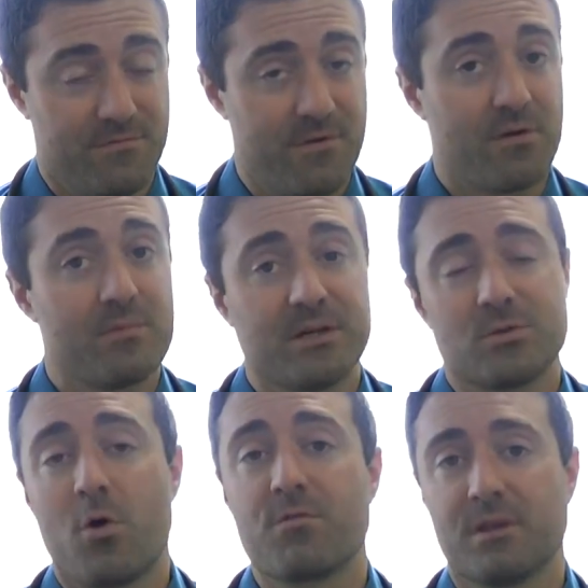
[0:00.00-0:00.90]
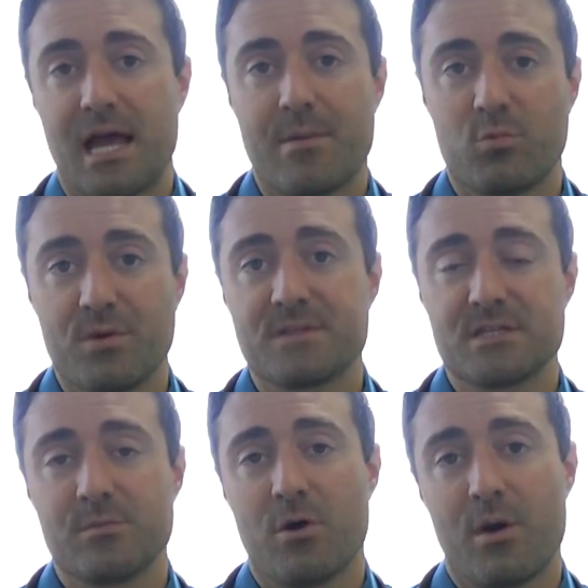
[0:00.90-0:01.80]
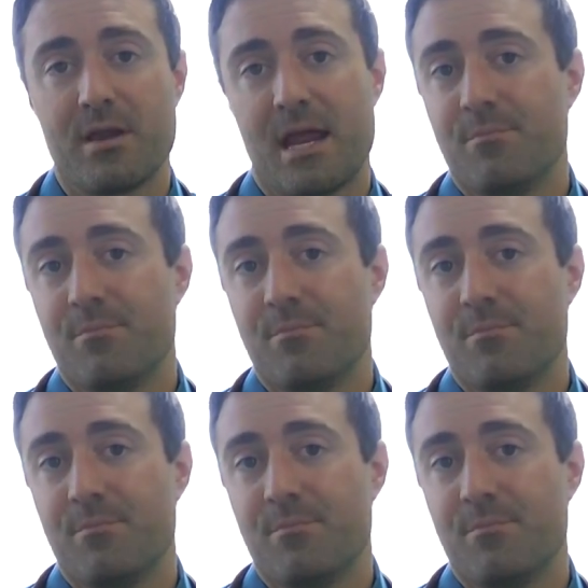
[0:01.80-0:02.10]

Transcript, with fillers: very much overlap with SIBO, and,